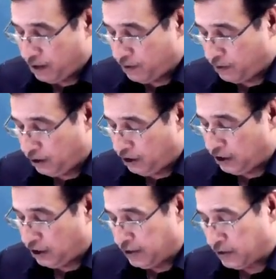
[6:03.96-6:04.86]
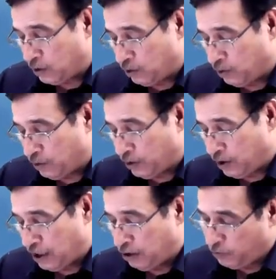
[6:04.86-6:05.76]
Needless to
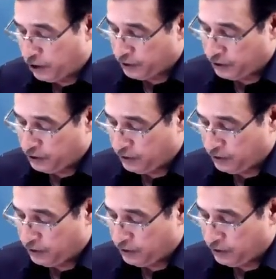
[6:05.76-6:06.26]
elaborate it,